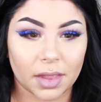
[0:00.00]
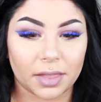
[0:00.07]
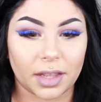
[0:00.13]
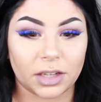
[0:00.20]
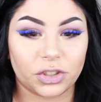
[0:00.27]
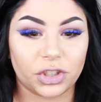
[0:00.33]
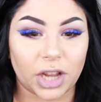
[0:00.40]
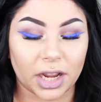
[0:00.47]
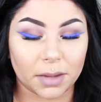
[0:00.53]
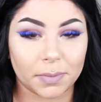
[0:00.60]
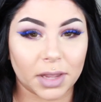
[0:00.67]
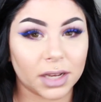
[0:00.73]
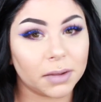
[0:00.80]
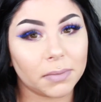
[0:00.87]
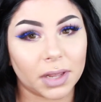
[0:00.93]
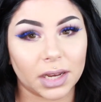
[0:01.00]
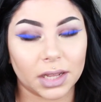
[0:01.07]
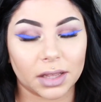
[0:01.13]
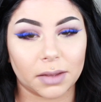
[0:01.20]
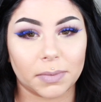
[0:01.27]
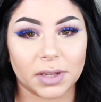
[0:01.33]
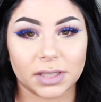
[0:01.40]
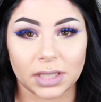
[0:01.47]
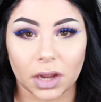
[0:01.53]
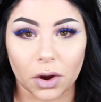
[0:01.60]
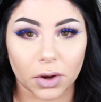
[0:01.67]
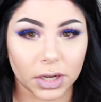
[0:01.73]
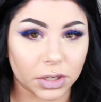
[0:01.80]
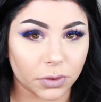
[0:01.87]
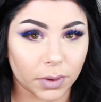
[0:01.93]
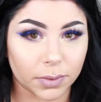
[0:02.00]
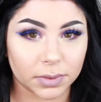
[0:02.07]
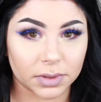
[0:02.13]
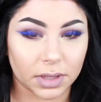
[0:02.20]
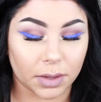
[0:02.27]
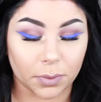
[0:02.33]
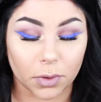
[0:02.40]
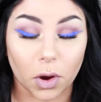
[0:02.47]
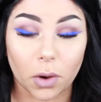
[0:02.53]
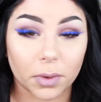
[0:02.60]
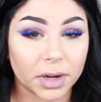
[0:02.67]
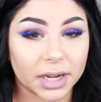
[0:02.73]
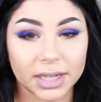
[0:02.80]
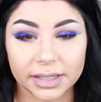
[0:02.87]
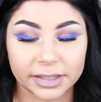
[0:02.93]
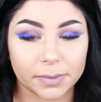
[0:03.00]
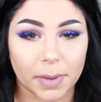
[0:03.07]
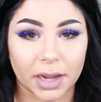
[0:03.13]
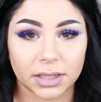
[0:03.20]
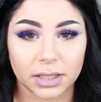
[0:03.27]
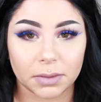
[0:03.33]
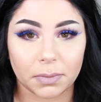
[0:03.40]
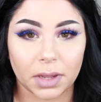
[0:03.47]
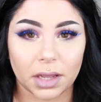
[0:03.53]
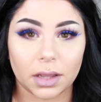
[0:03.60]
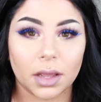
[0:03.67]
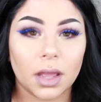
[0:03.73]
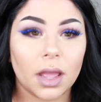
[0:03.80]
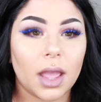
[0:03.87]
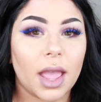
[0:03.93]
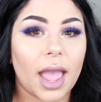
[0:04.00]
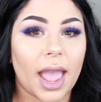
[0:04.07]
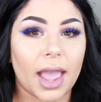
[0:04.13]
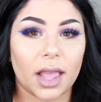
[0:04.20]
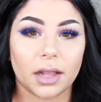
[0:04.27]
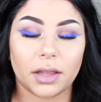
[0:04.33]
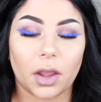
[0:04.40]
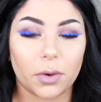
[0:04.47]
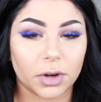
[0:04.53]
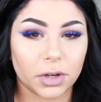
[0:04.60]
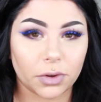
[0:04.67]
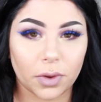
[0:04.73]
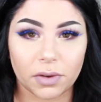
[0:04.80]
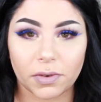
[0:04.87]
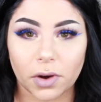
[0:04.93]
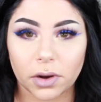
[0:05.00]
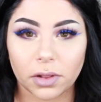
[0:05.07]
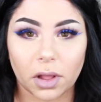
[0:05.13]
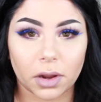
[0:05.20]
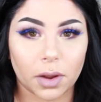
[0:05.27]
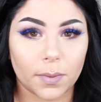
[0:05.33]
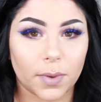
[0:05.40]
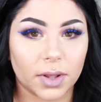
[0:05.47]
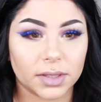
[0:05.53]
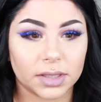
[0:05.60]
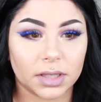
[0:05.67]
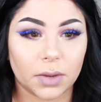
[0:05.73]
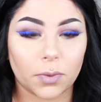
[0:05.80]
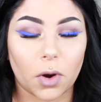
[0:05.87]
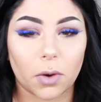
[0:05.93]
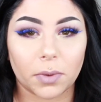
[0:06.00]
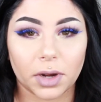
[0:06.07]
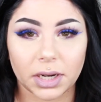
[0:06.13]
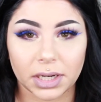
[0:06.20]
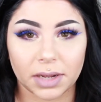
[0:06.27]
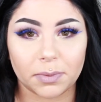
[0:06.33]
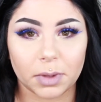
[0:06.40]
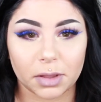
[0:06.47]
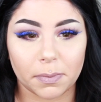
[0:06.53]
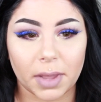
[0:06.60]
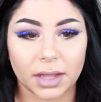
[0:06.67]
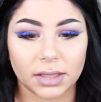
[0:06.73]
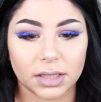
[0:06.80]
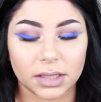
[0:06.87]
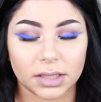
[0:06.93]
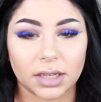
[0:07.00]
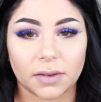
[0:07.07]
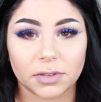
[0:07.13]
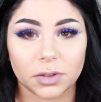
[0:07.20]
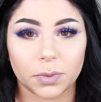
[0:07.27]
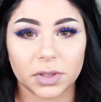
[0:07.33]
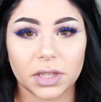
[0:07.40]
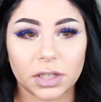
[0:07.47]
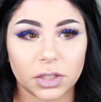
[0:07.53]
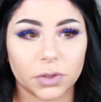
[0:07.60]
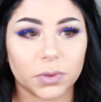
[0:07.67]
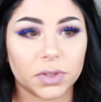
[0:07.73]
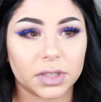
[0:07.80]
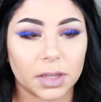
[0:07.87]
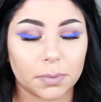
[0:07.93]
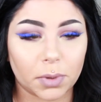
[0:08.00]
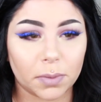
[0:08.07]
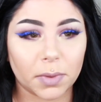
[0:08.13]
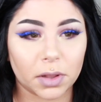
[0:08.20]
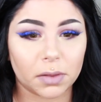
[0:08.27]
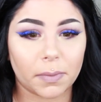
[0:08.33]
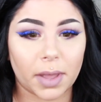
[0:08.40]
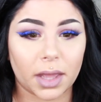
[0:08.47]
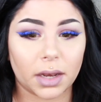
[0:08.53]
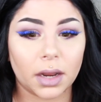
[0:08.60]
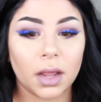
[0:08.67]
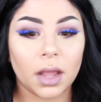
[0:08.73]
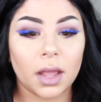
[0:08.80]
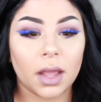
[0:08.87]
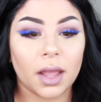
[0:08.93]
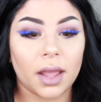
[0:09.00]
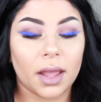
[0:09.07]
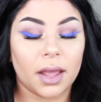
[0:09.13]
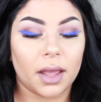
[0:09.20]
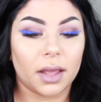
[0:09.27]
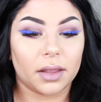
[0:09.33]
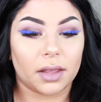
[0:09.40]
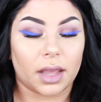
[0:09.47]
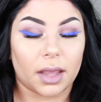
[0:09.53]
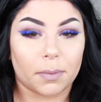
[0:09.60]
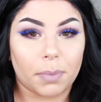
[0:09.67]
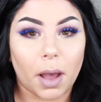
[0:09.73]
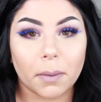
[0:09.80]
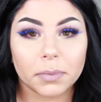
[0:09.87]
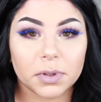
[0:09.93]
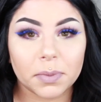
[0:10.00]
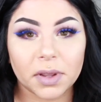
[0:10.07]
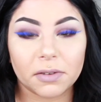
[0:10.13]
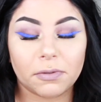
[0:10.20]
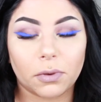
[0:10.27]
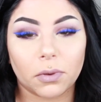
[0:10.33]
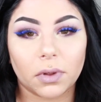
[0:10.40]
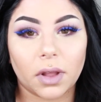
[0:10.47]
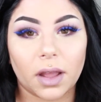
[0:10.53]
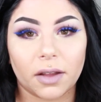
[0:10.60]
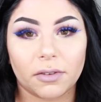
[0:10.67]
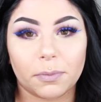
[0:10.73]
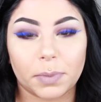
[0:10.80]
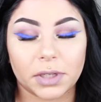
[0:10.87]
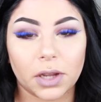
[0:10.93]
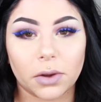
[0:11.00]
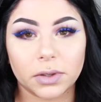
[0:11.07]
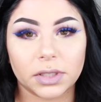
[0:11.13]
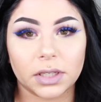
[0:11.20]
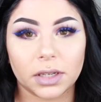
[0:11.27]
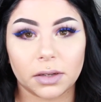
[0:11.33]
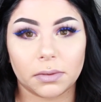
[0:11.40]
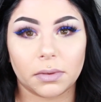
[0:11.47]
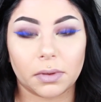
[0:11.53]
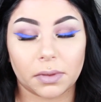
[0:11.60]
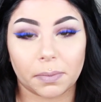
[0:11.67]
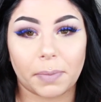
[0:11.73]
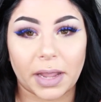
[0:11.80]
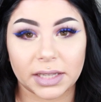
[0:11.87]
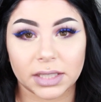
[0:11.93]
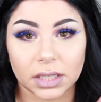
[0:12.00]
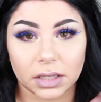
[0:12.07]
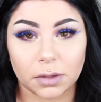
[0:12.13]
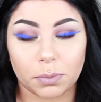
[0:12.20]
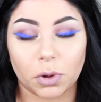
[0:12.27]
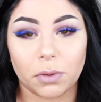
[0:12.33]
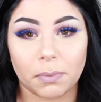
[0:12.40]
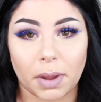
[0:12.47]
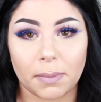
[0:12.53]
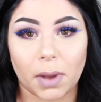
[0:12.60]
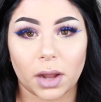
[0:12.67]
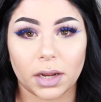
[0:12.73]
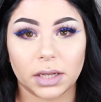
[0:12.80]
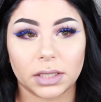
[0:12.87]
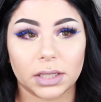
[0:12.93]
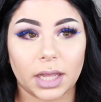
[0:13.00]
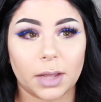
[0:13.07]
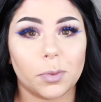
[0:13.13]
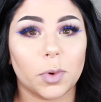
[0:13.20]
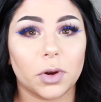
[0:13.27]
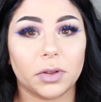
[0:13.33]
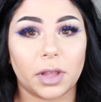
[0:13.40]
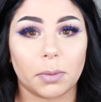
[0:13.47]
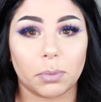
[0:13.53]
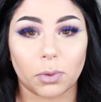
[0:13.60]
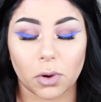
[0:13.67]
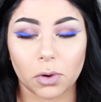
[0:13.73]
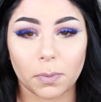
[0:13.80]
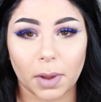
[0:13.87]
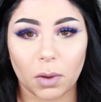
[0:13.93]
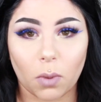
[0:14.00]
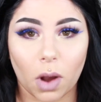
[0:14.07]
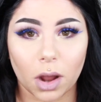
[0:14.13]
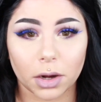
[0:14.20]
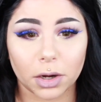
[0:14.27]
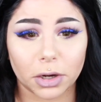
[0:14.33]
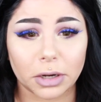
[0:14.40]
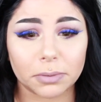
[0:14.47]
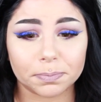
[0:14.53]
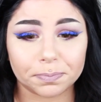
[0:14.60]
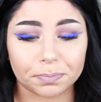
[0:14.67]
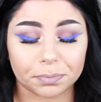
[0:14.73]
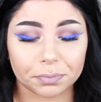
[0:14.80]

They check me in immediately because they already knew they were already expecting me, and they already knew how far along I was, and they were all ready to give me the meds and stuff. So what they do is they put me on the bed. They pumped me full of Pitocin and basically to put my body into labor. They broke my water.